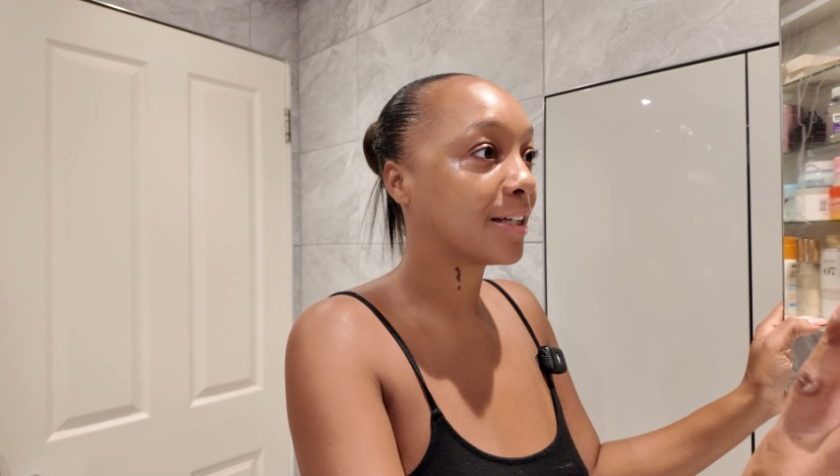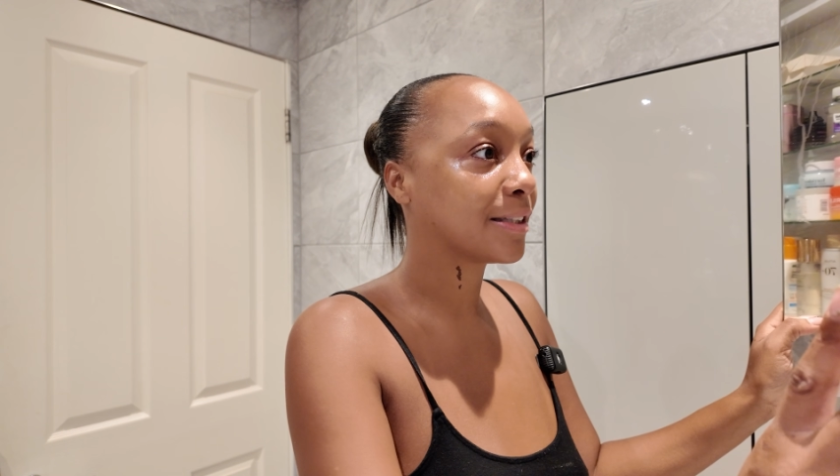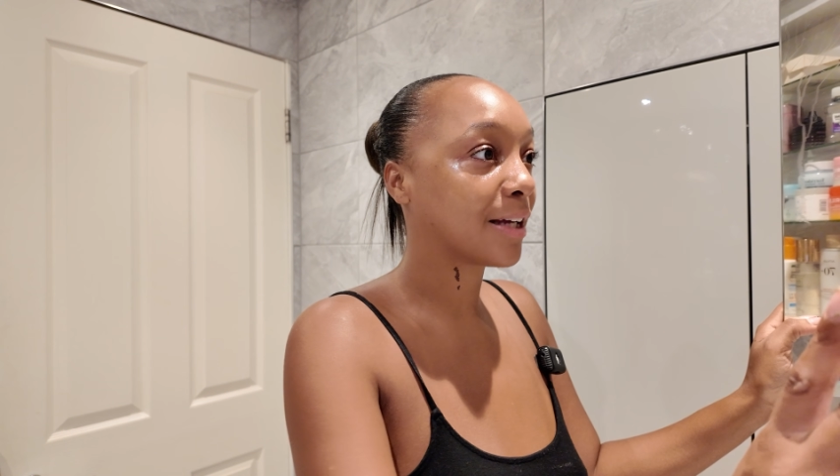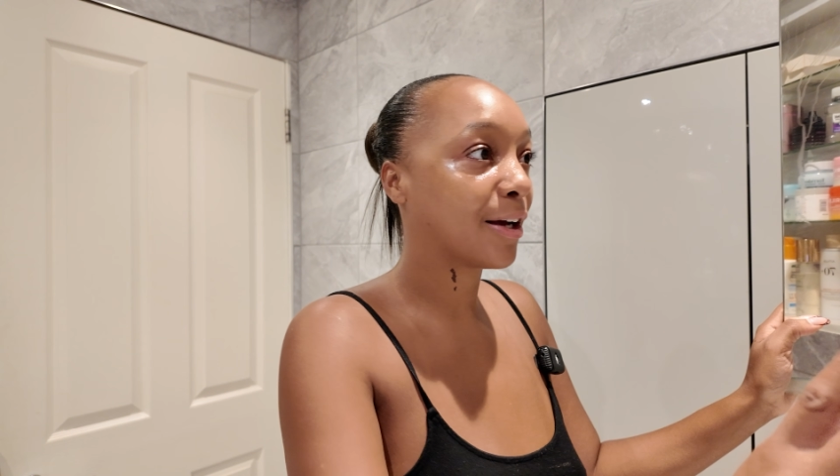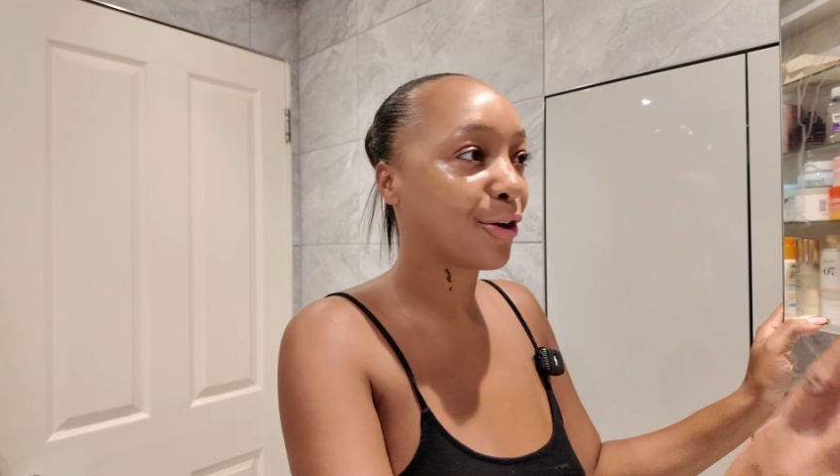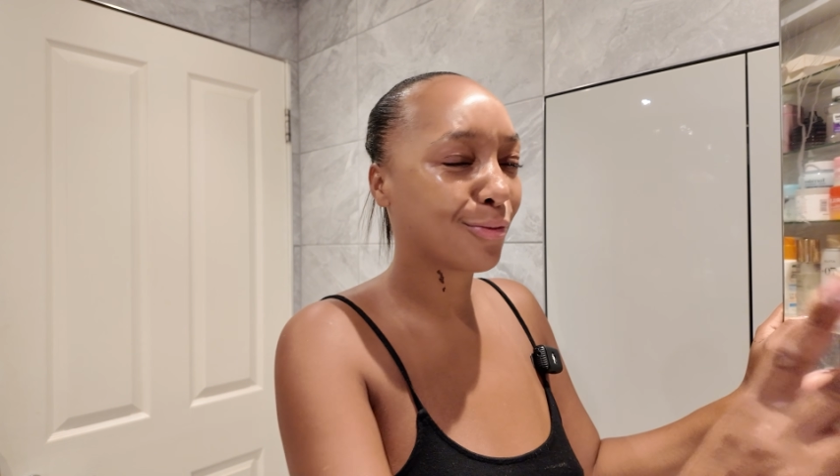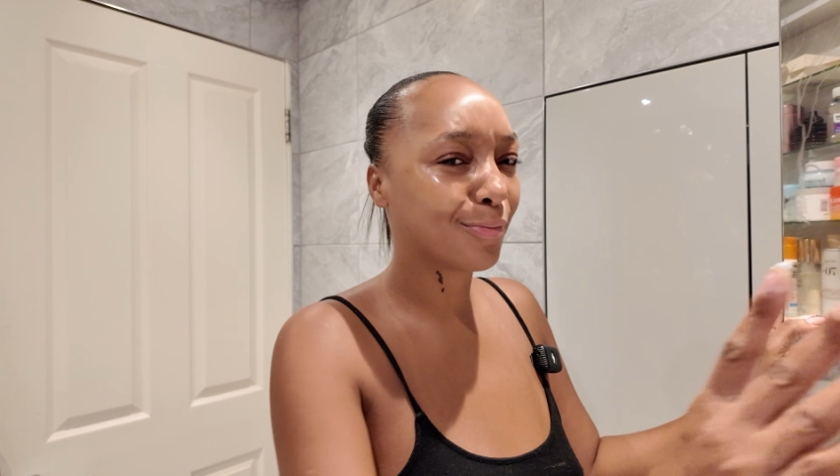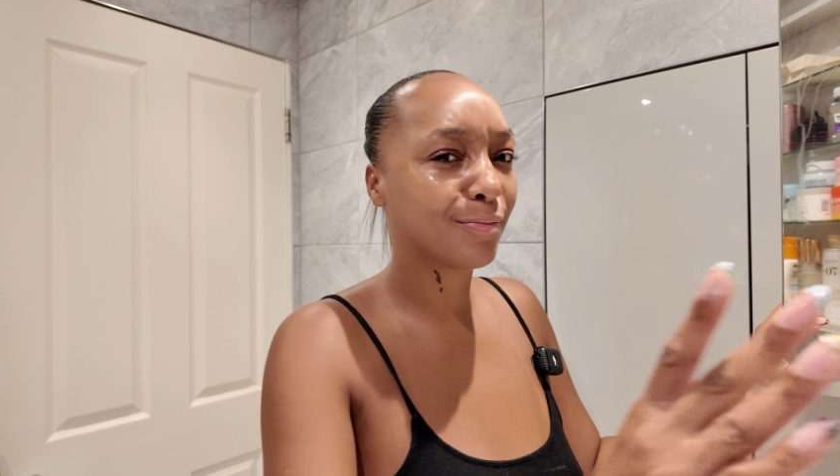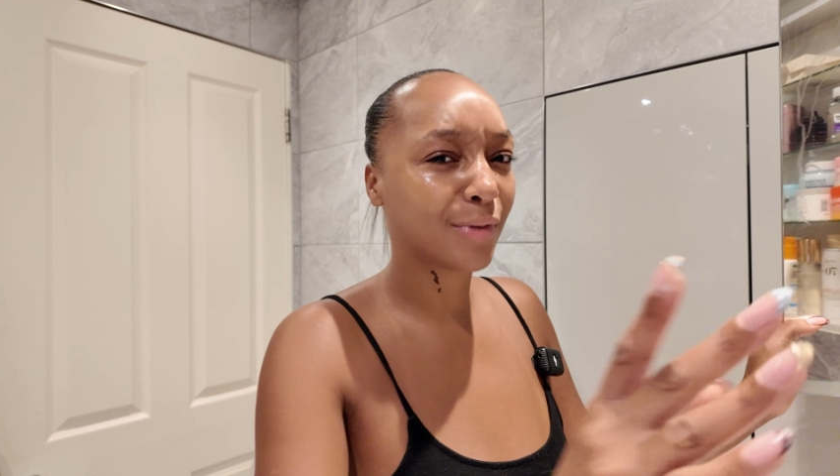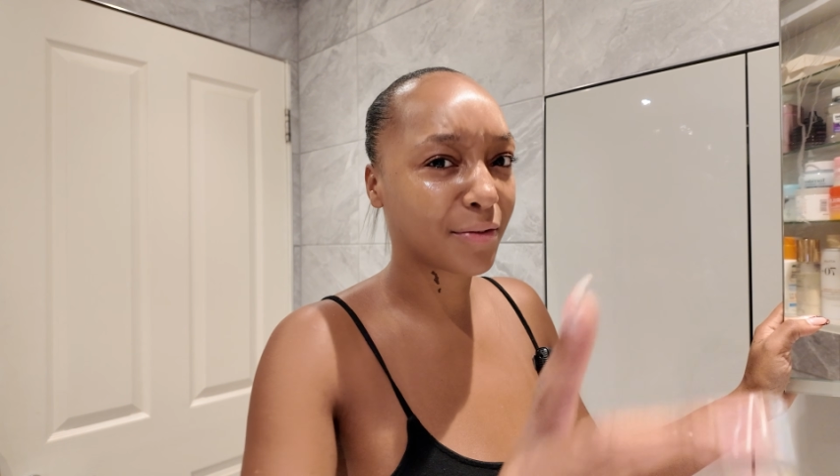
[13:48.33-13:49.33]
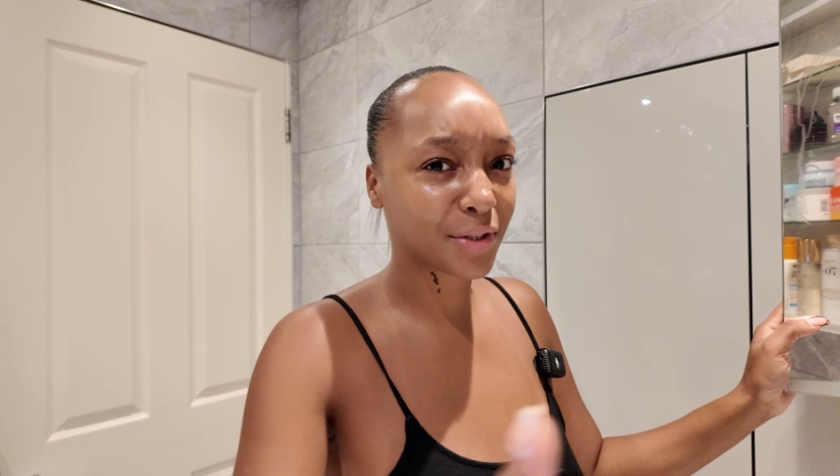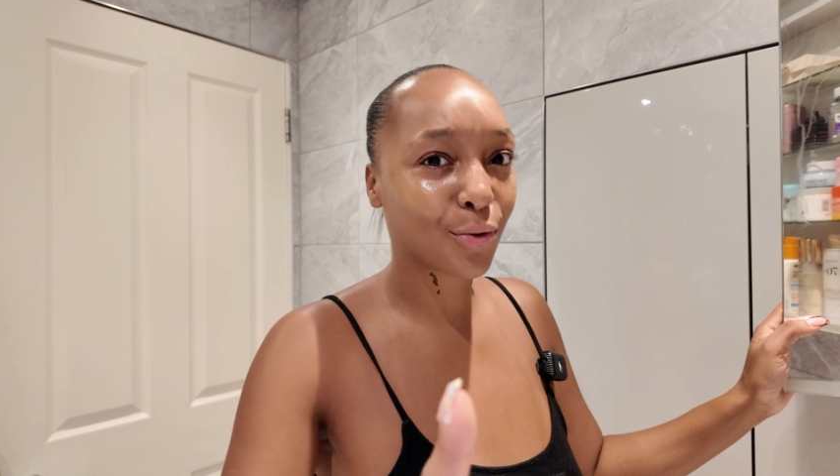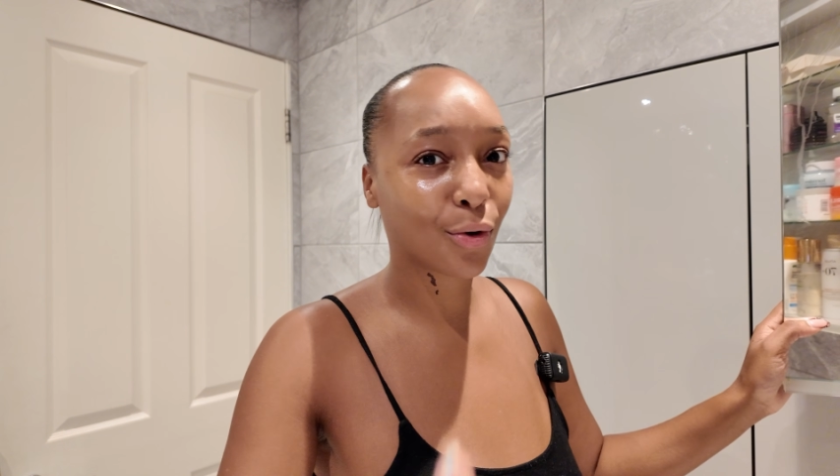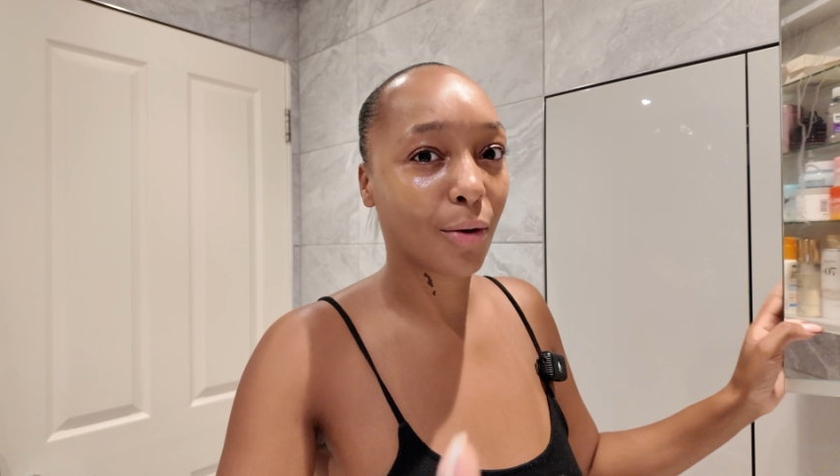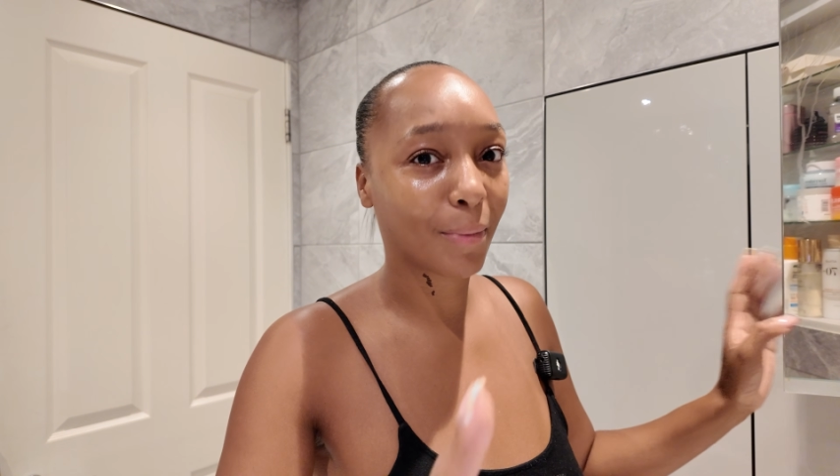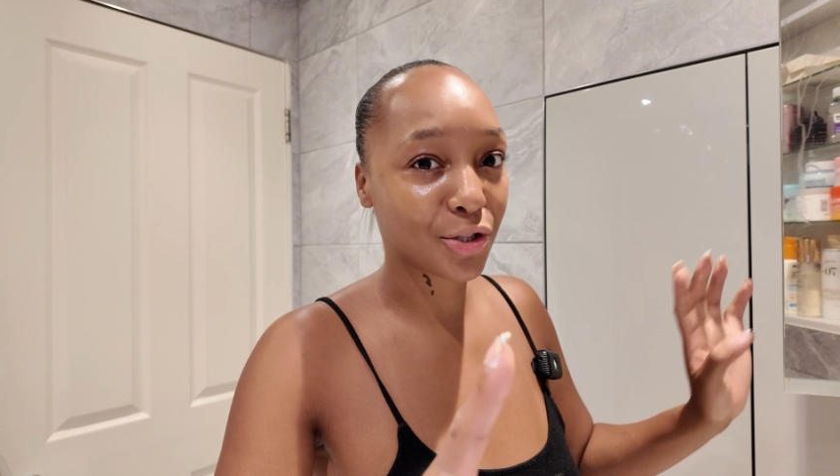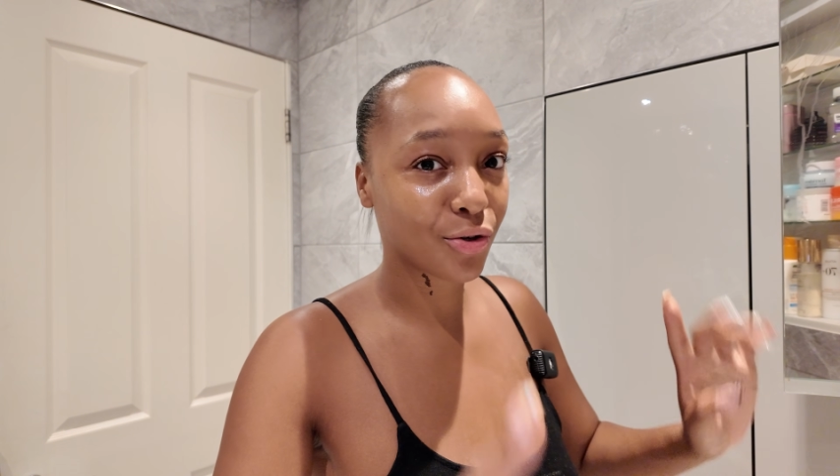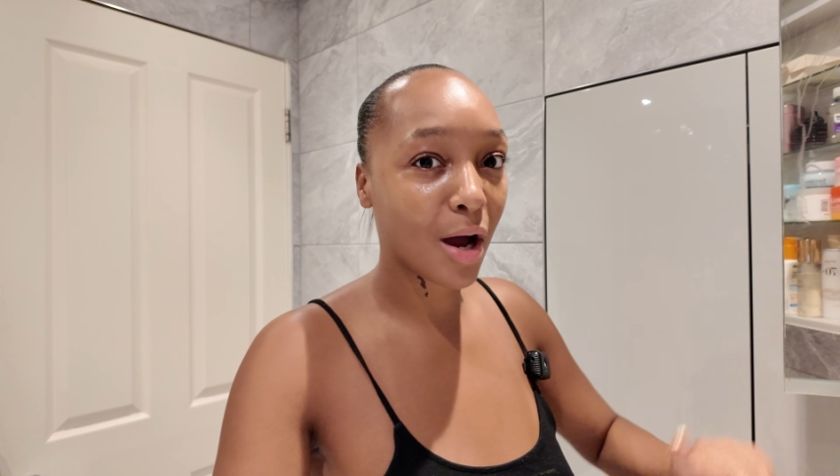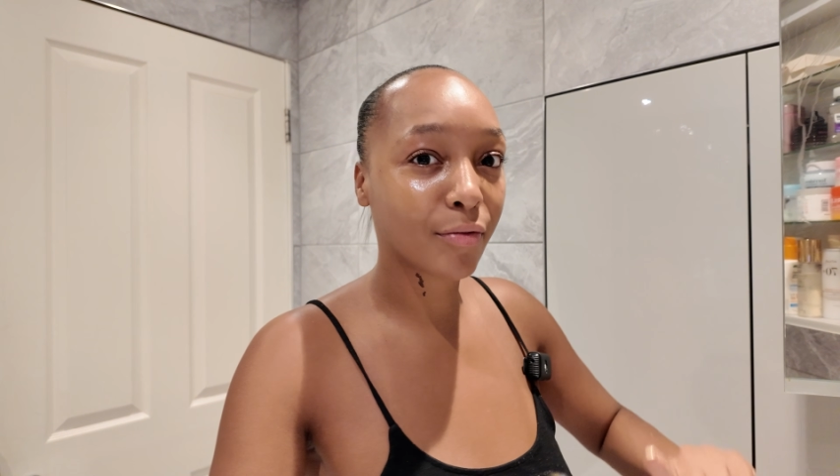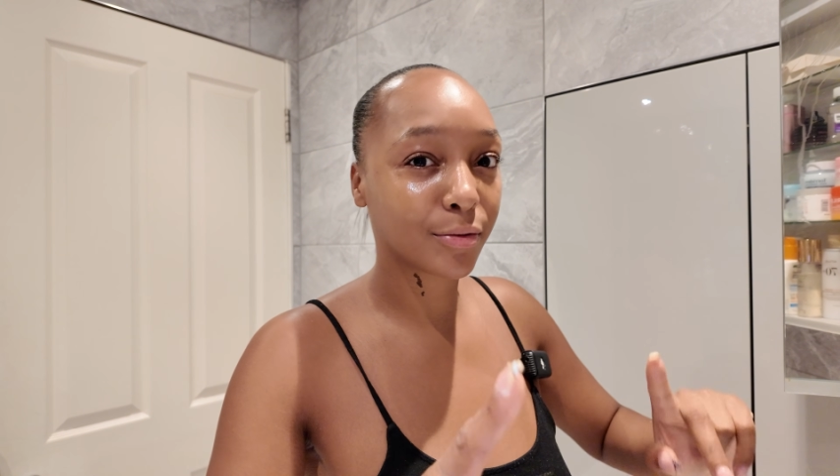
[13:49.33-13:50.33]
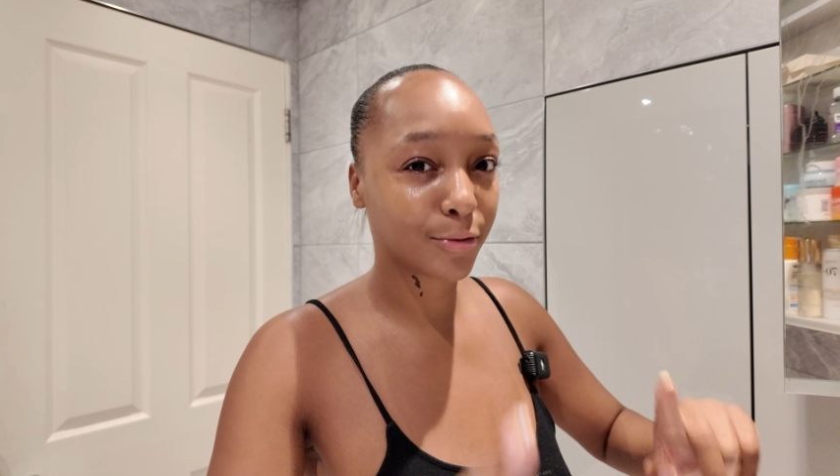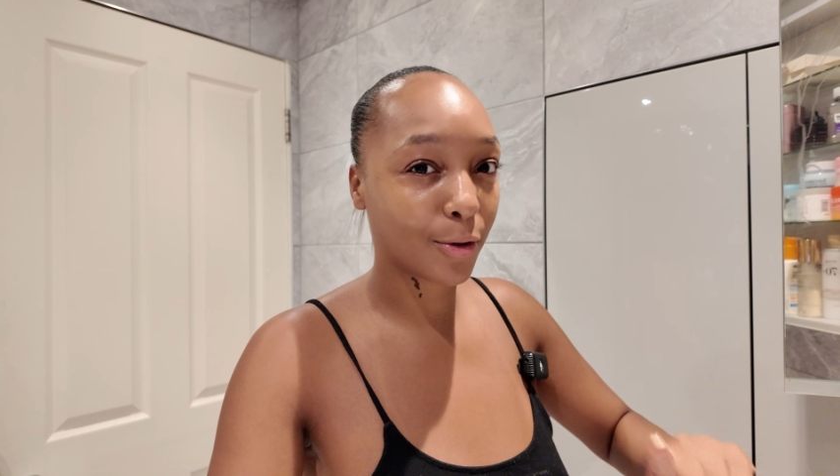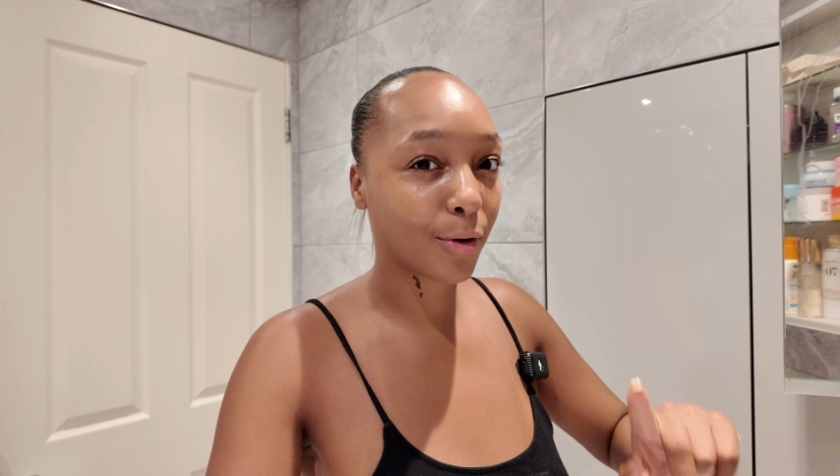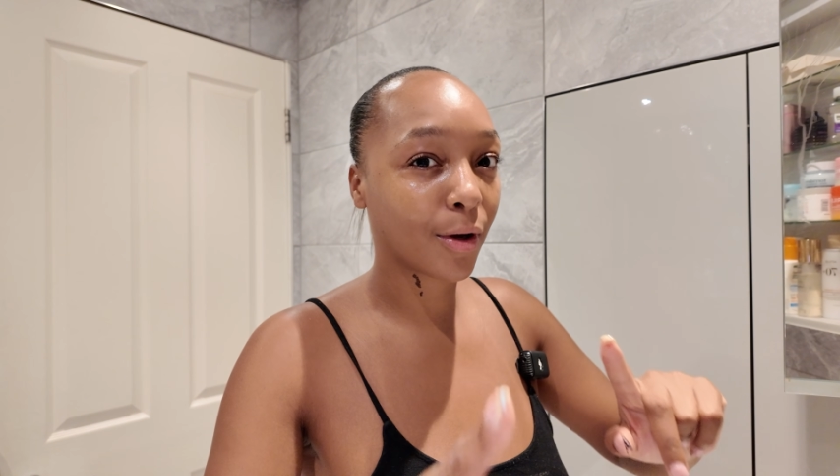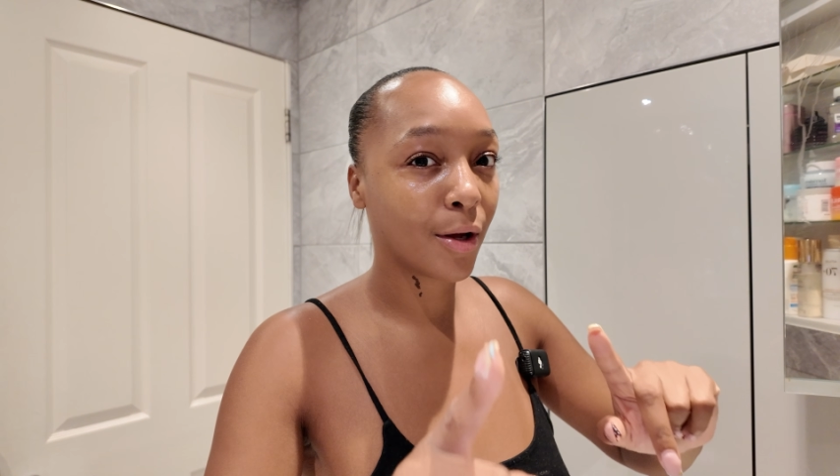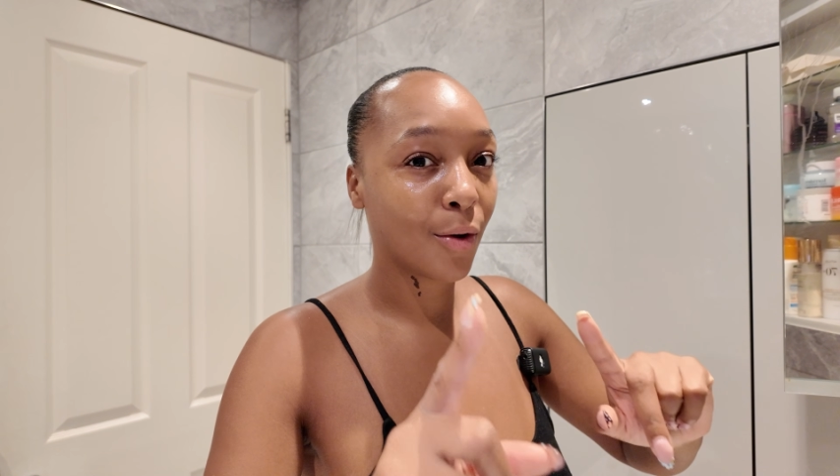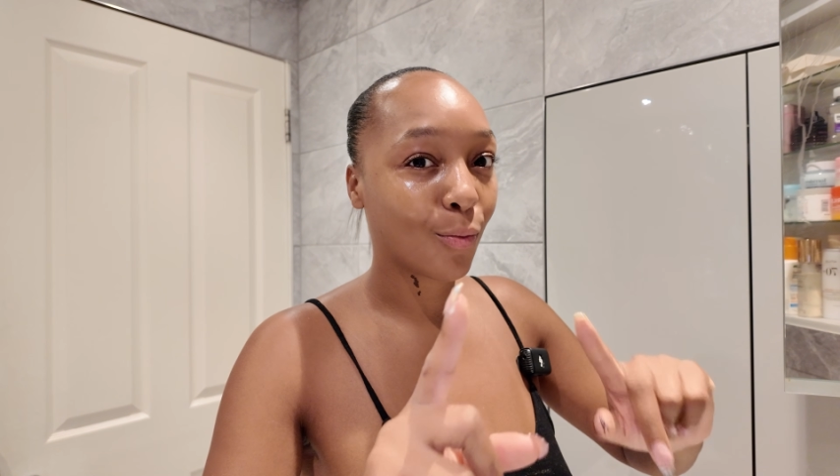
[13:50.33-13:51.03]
and I hope I've still got my travel vlog